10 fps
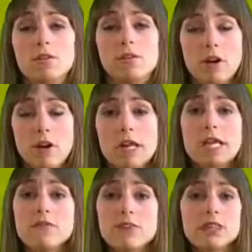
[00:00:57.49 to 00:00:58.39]
very
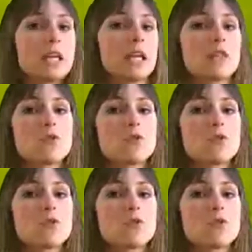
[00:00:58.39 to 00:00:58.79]
evenly.